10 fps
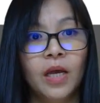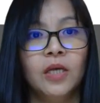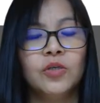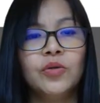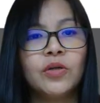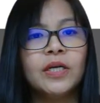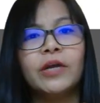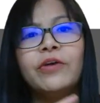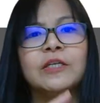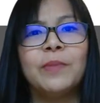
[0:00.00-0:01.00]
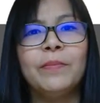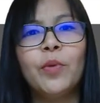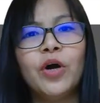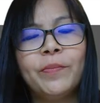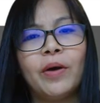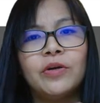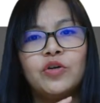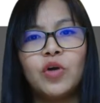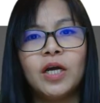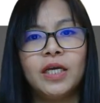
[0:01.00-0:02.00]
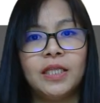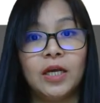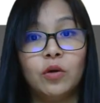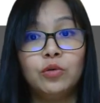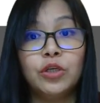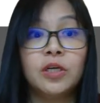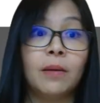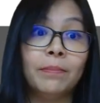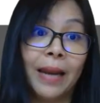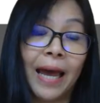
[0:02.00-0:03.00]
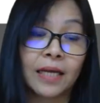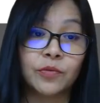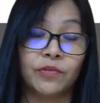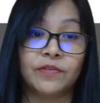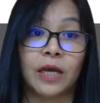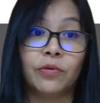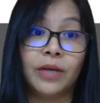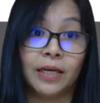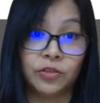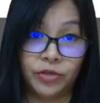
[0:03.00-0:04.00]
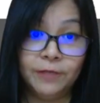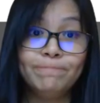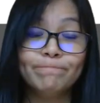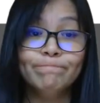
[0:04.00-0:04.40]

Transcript: So doctor, can you explain more about the drug in inclusion complex with cyclodextrin?